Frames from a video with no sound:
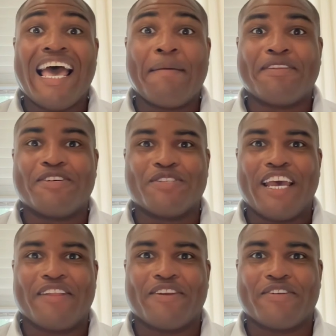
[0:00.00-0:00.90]
Happy Tuesday
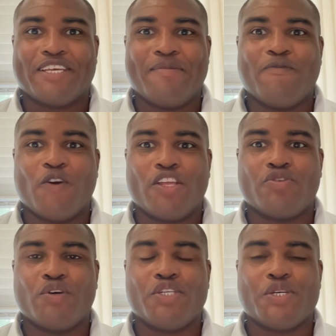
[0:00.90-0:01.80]
out there, Team
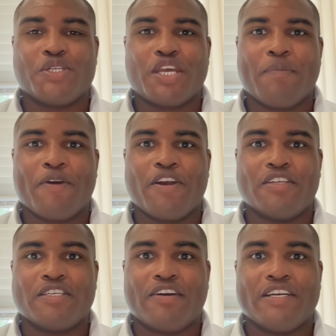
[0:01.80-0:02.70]
42. It's your skipper here at
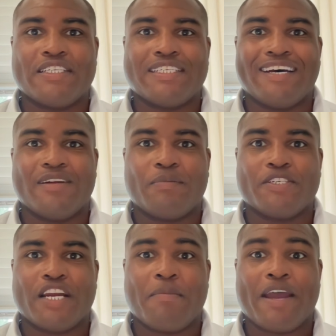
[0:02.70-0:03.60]
Darius Dale to
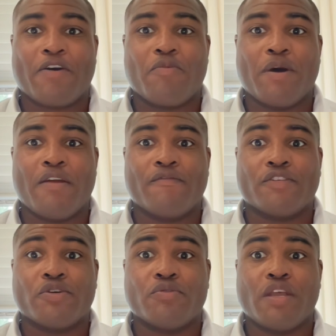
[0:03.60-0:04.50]
present our macro minute for
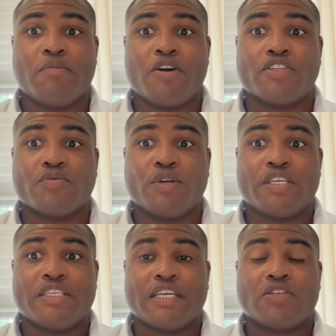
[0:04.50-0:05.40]
Tuesday, March
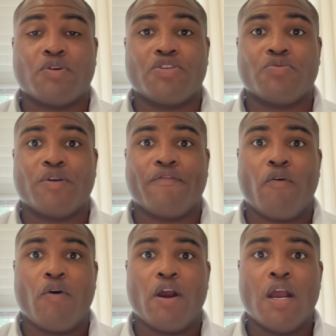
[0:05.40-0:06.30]
26,
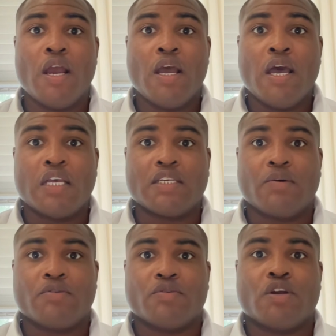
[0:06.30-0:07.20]
2024. As
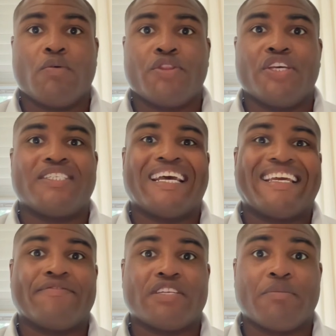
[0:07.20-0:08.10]
always, we'll start with the
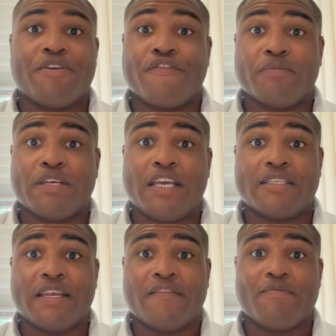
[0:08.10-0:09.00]
executive summary from
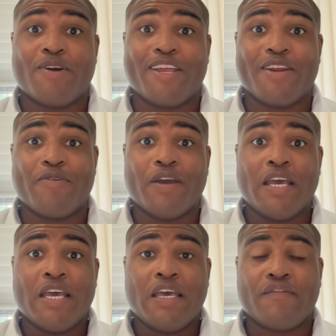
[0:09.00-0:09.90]
today's leadoff morning note.
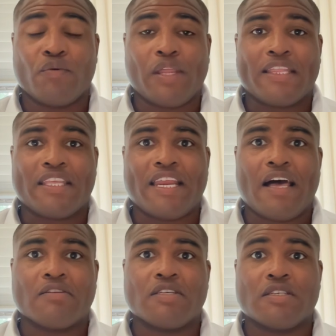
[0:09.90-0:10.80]
If you would like the
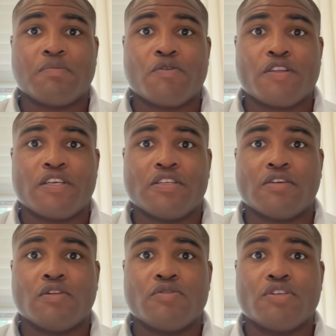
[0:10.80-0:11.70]
analysis supporting these
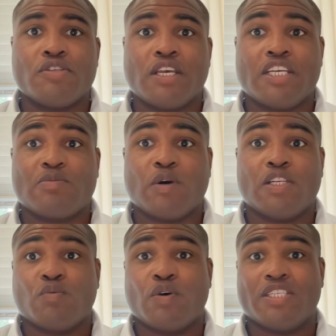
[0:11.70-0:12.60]
conclusions, as well
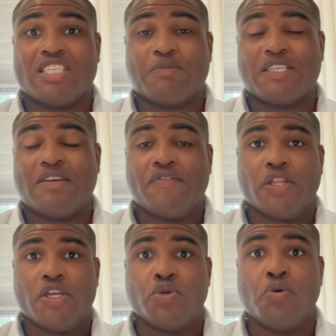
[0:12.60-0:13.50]
as what to
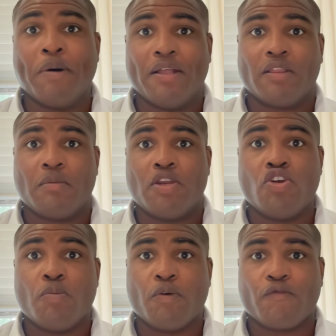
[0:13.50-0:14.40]
specifically do about them in
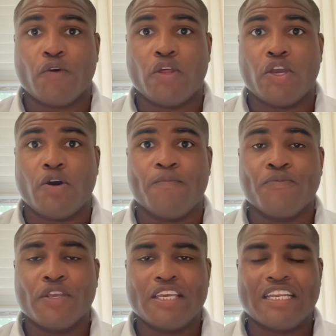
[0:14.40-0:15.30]
your portfolio,
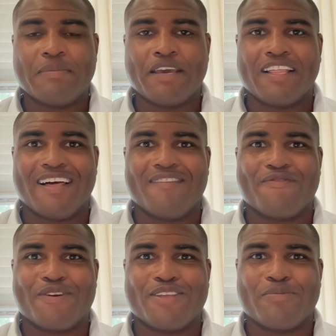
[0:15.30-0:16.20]
you need to be a client
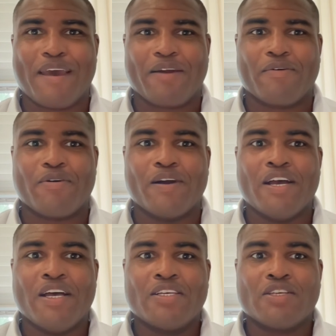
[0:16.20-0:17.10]
of 42 Macro.
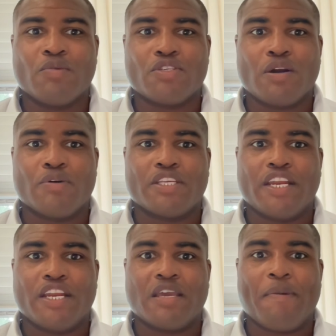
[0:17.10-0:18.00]
So we'll start with
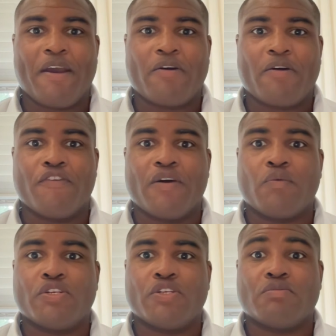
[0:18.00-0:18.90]
today's key
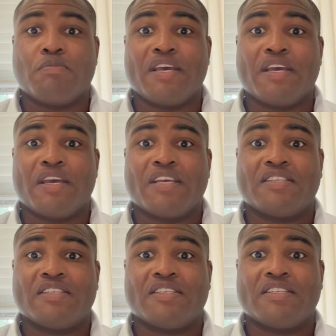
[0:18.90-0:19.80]
macro event, which is
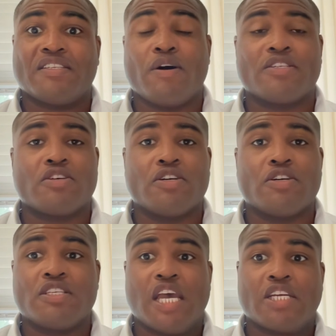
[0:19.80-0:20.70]
mixed signals from the
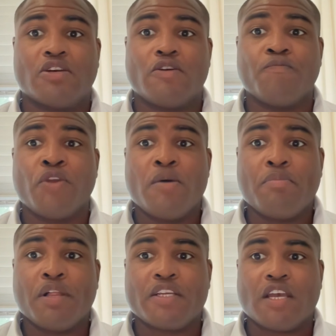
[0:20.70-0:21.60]
U.S. goods
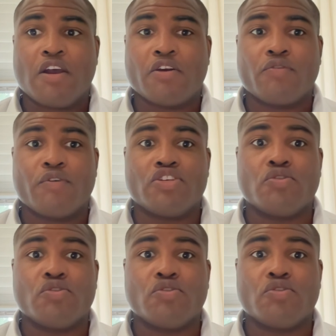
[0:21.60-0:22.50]
sector, plus
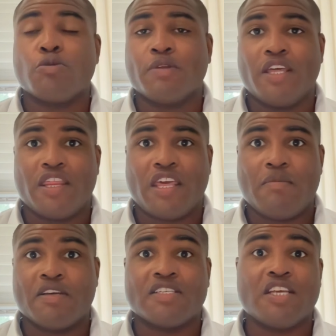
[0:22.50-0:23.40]
our green shoots
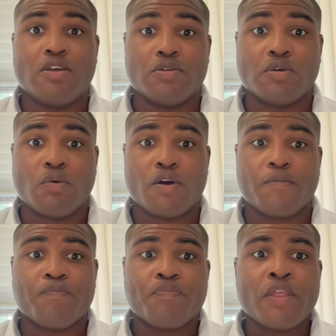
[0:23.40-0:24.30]
globally theme continues
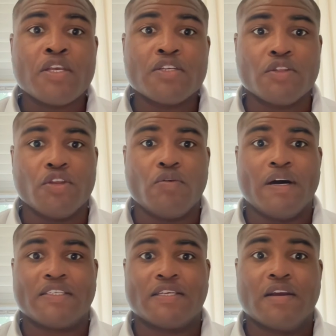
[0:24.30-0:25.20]
to work. So
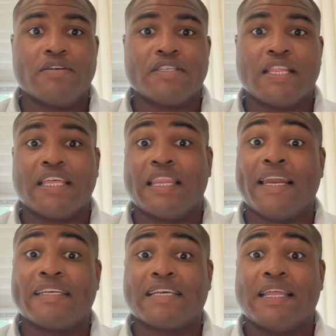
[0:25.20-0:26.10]
the nuance there is that
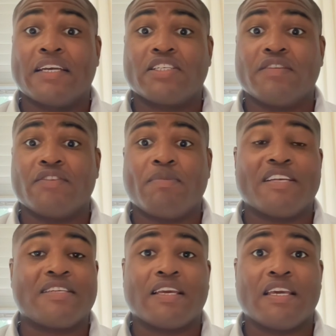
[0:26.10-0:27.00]
the latest collection
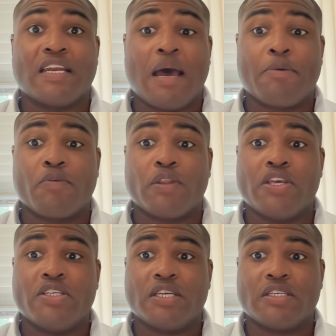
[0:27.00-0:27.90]
of domestic
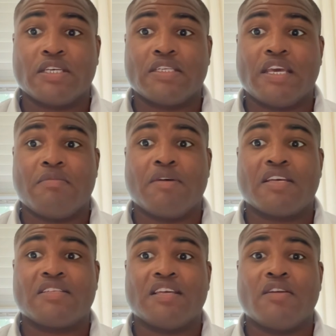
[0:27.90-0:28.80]
economic releases
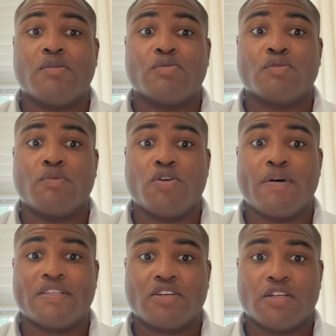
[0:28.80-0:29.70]
contain mixed signals from
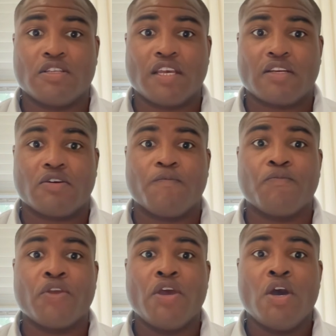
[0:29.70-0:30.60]
the U.S. goods sector.